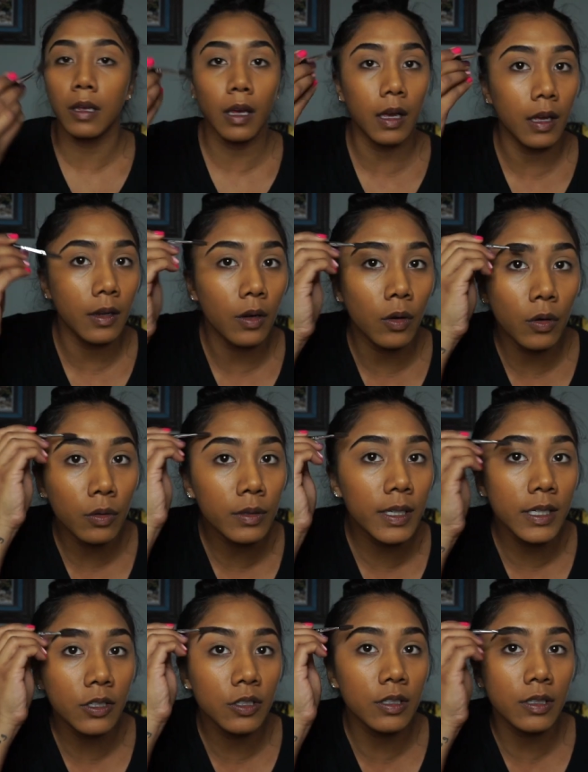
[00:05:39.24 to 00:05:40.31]
And
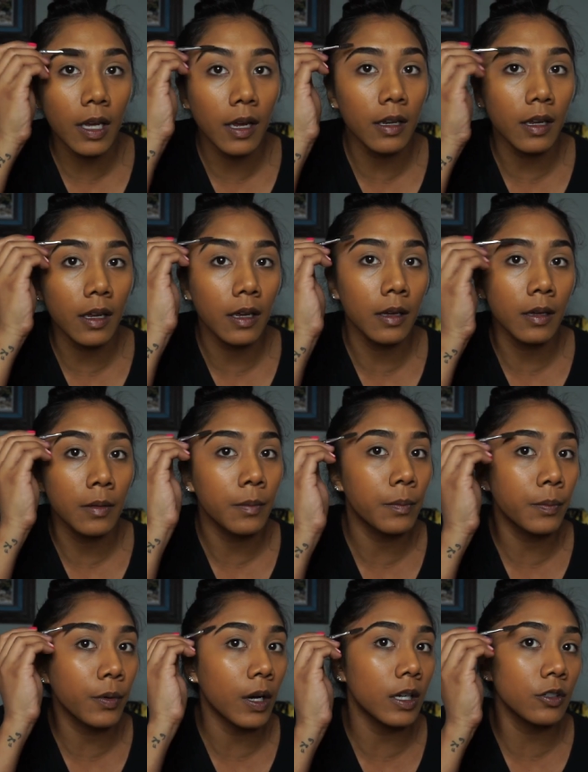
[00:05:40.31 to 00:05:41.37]
always just kind of
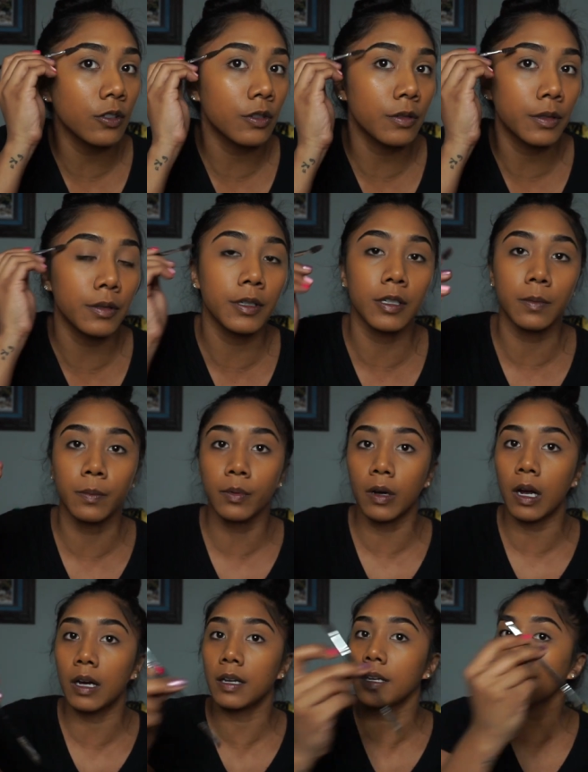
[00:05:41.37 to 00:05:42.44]
brush through your
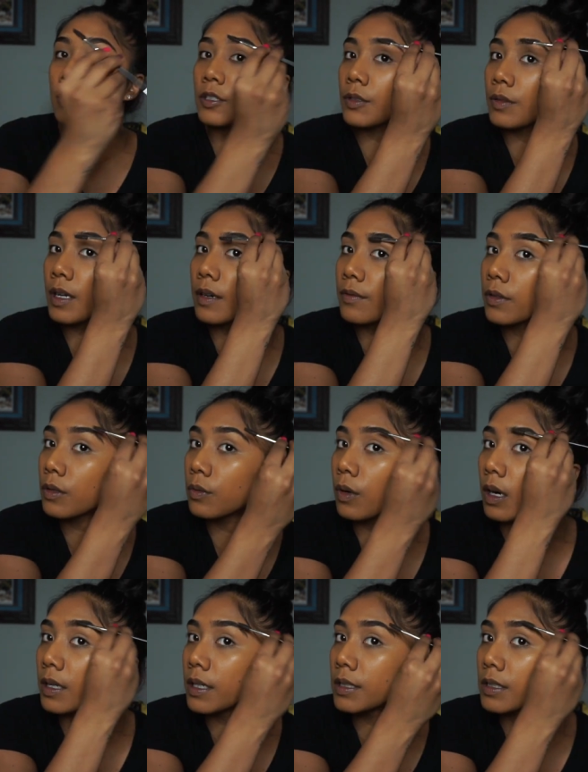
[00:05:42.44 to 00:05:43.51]
product. You never
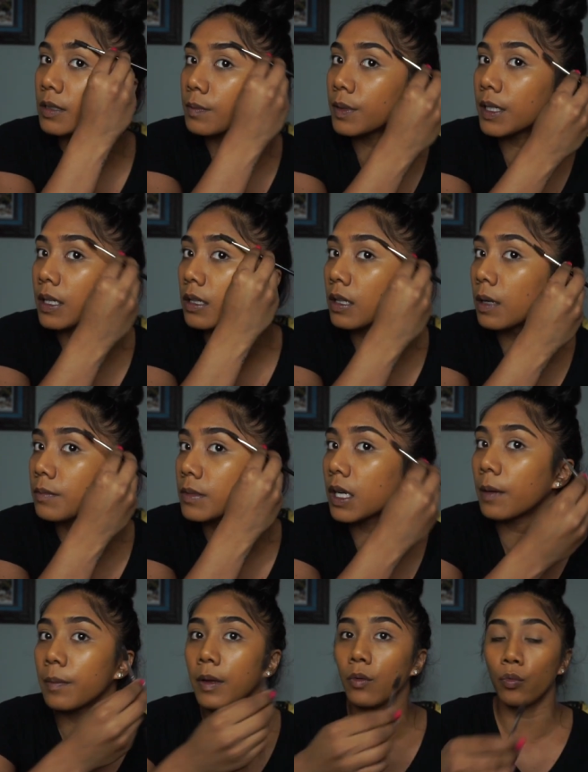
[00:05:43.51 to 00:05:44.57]
want it to be clumped
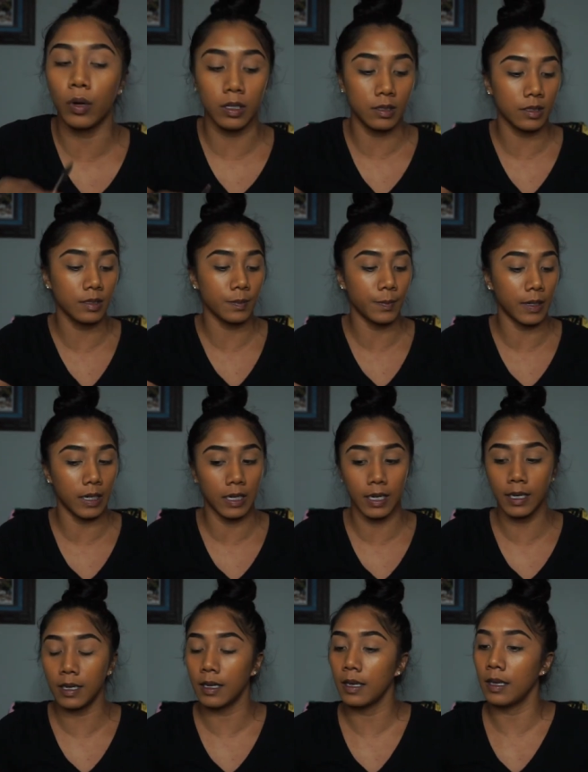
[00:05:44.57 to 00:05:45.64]
up in one
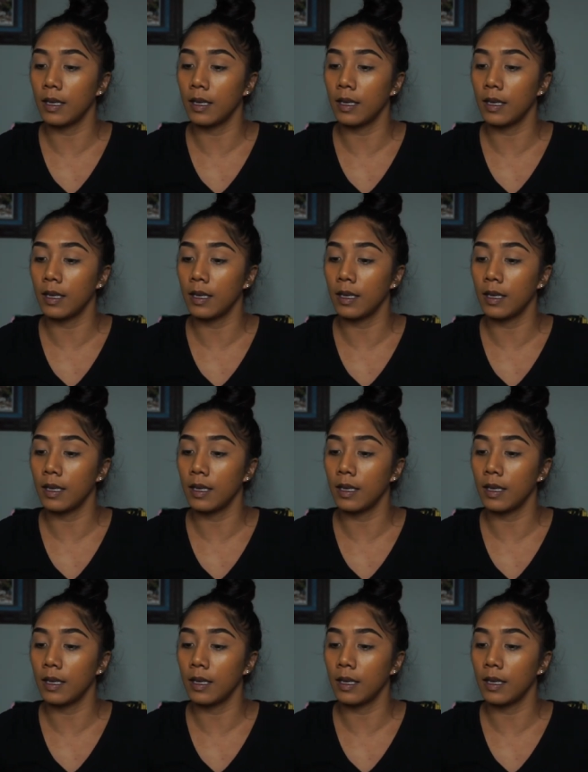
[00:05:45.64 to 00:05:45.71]
spot.